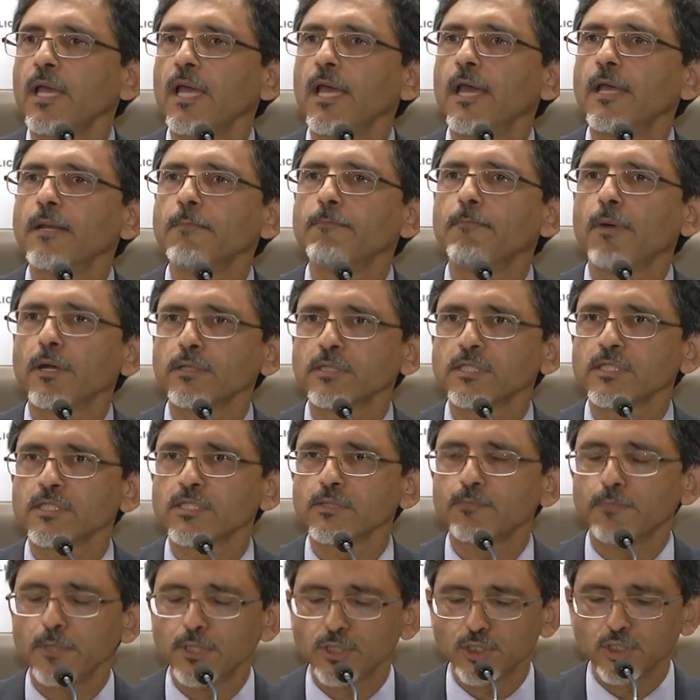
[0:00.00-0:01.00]
and
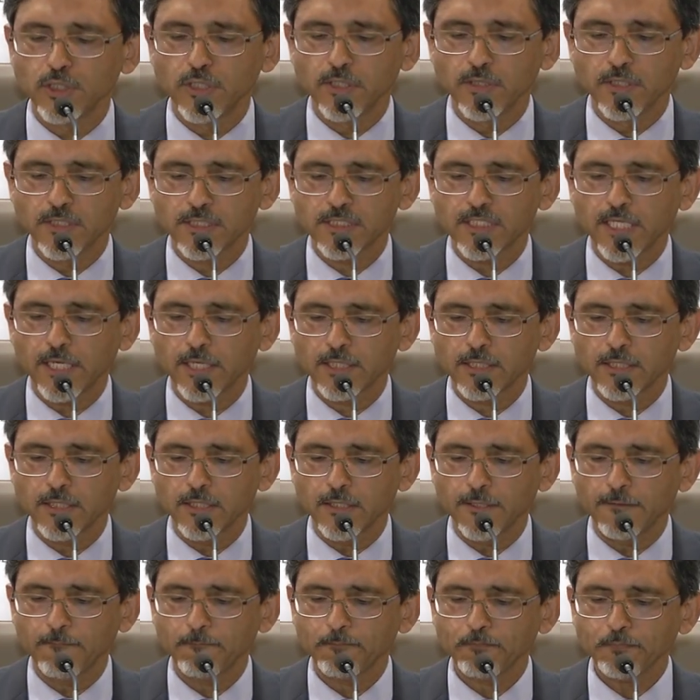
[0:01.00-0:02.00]
participation in the sector